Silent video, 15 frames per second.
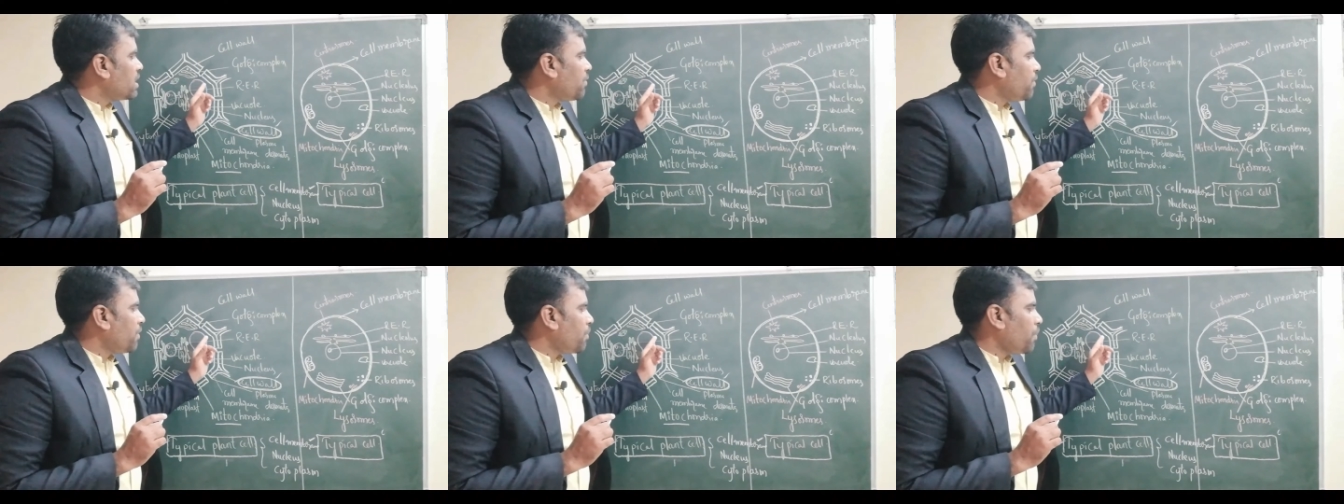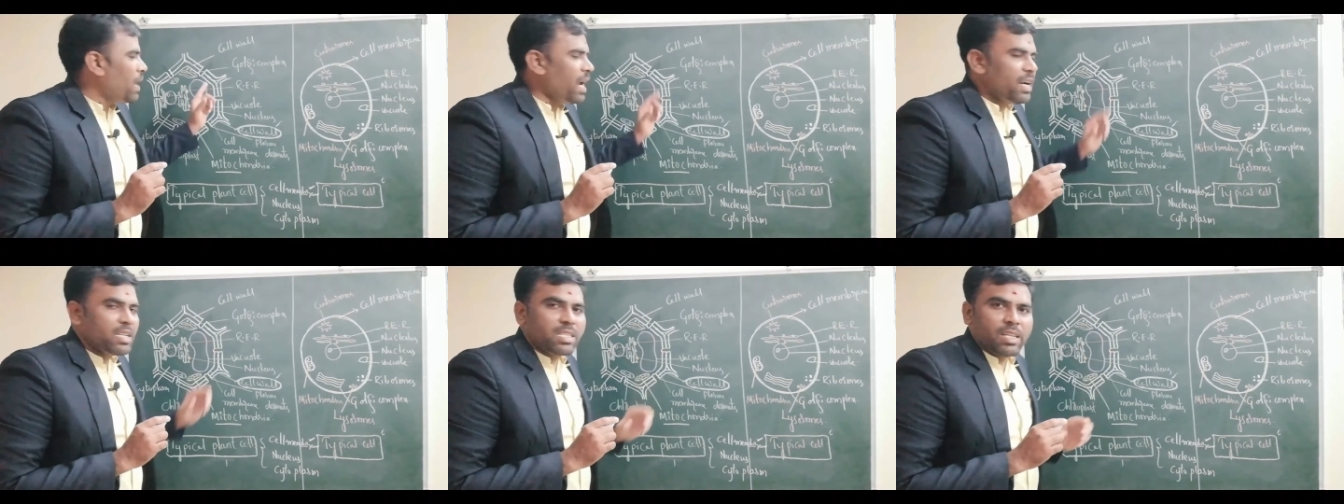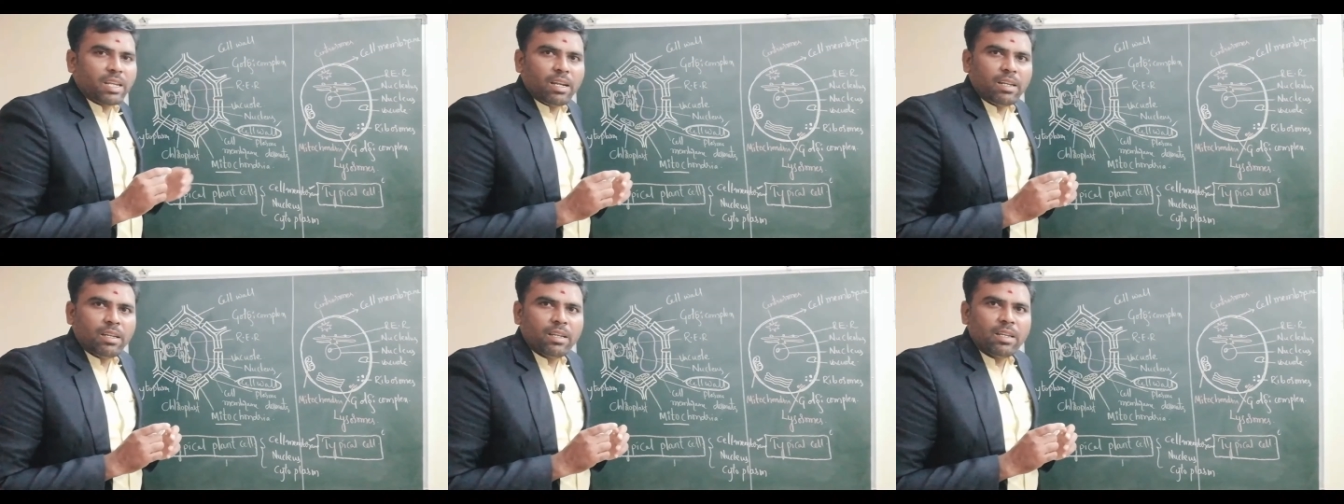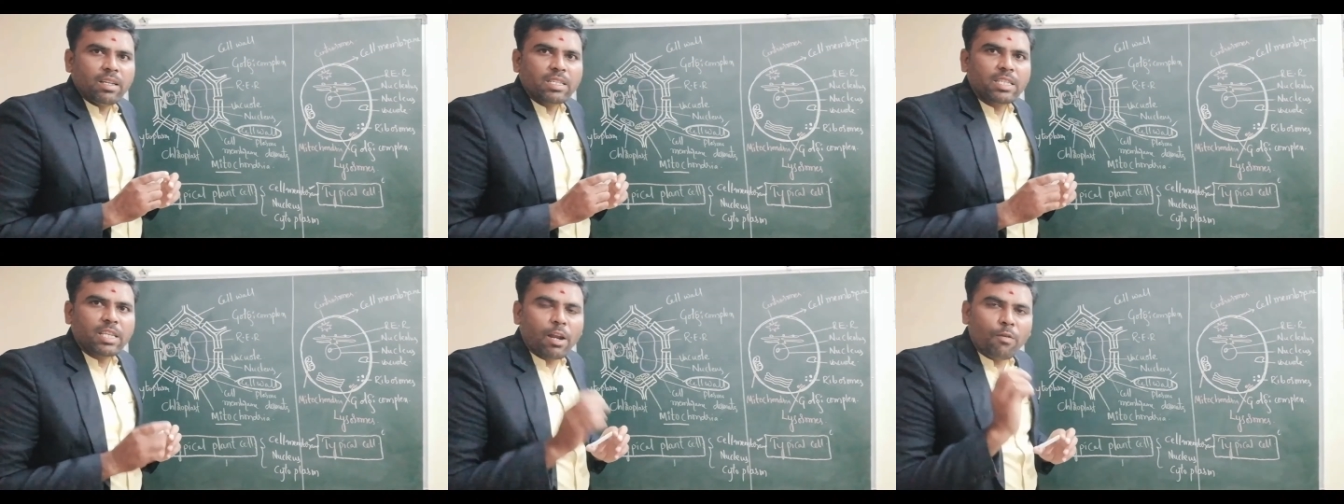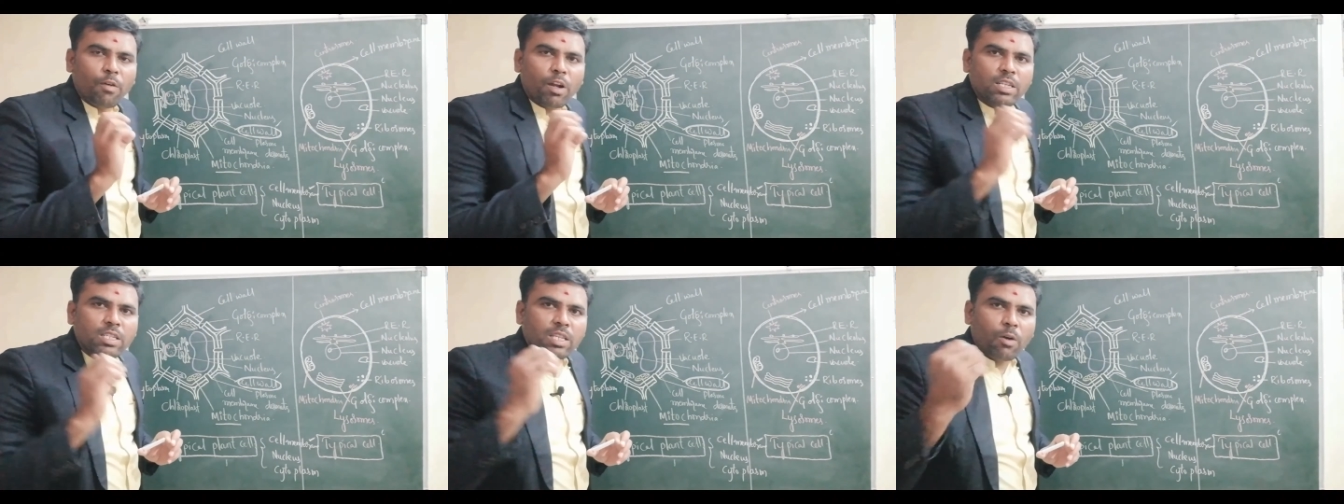of plant cell
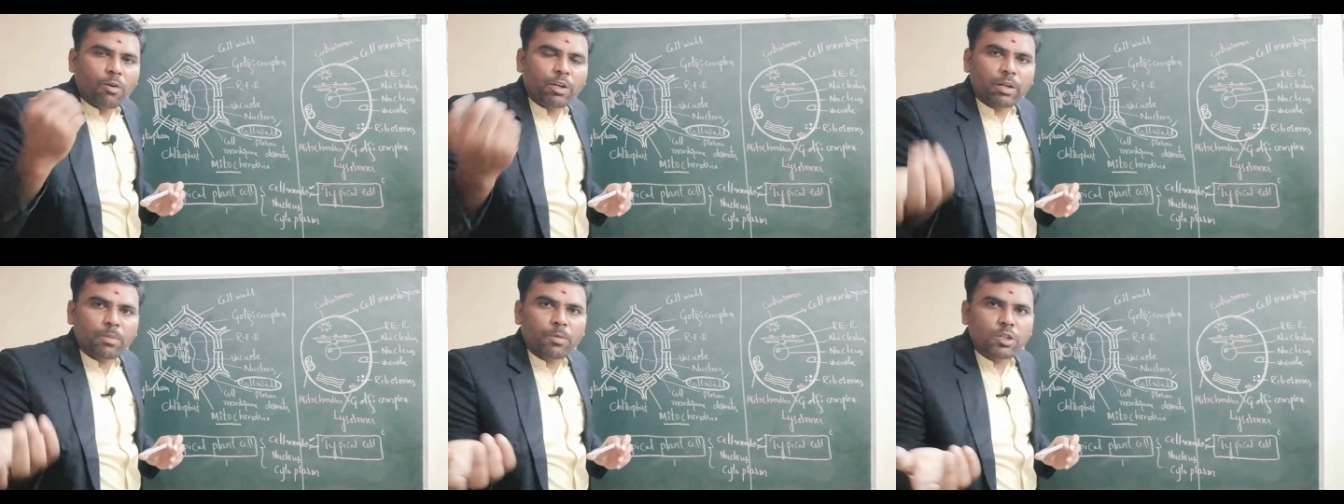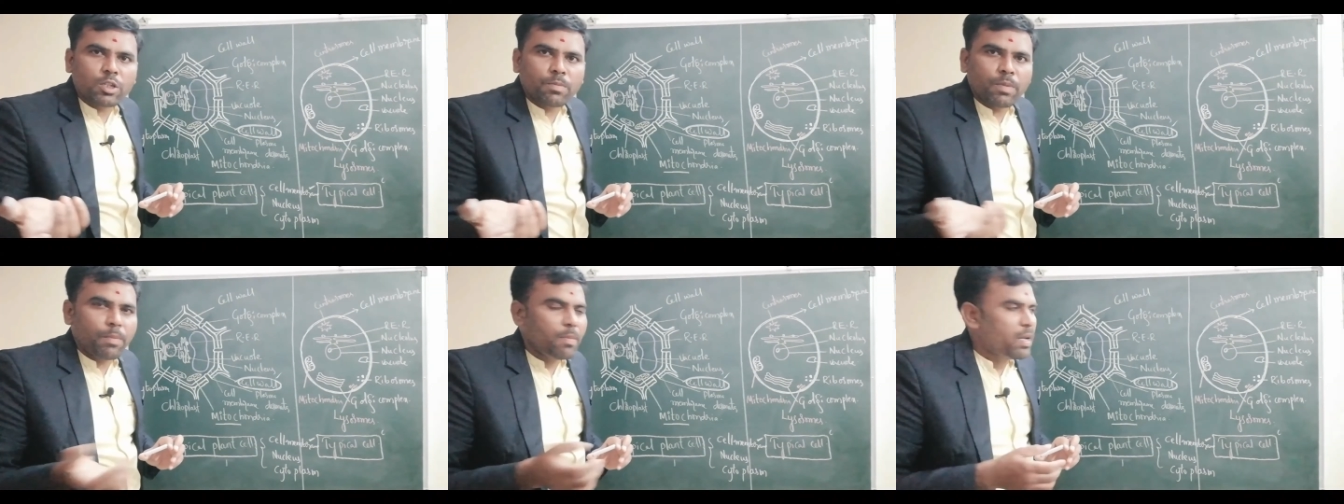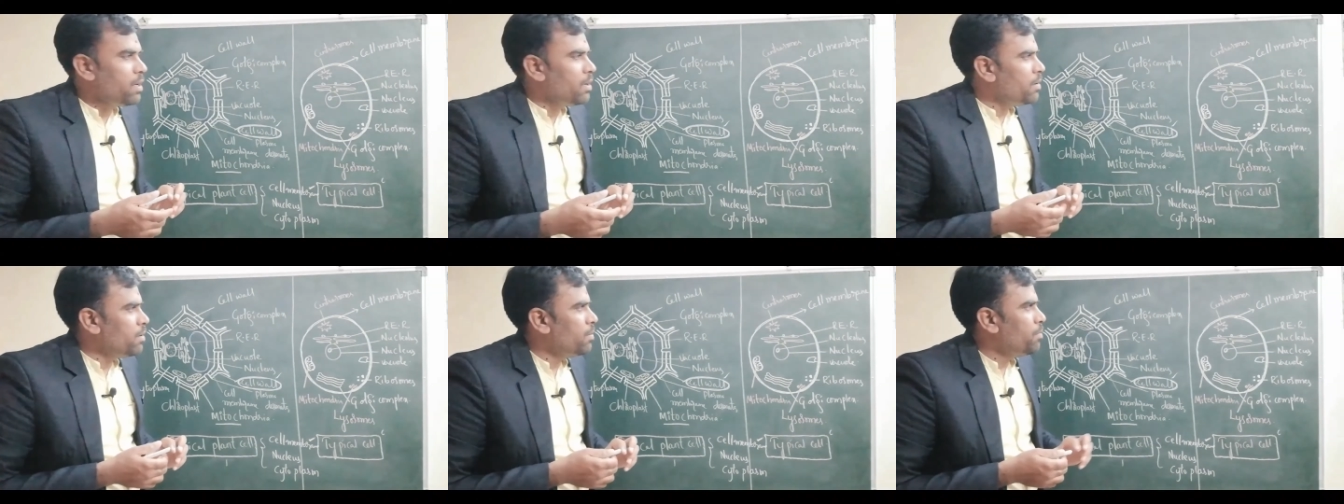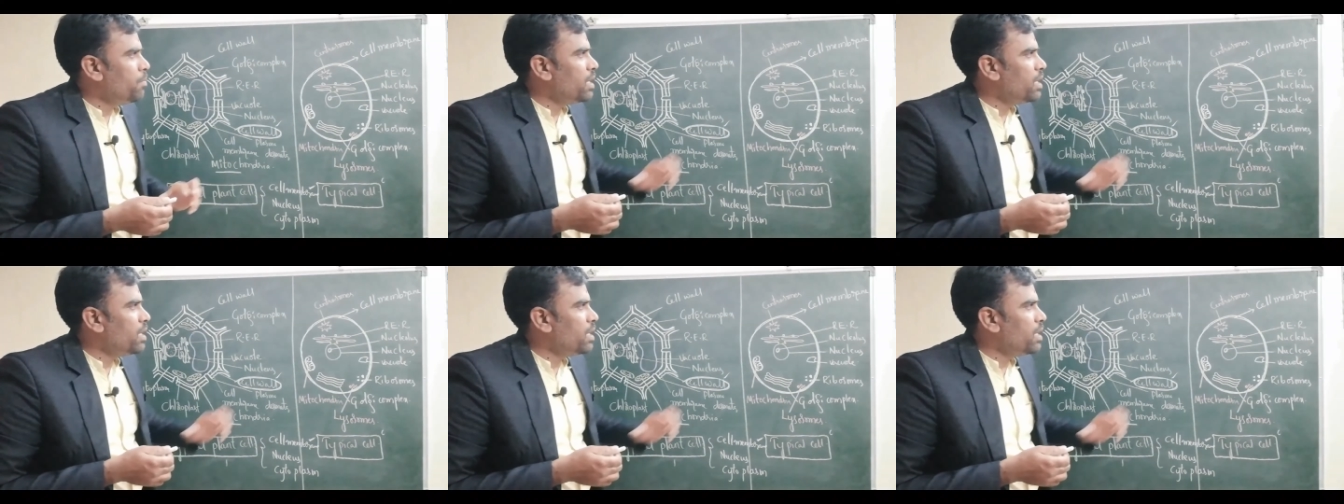wall is the outermost membrane,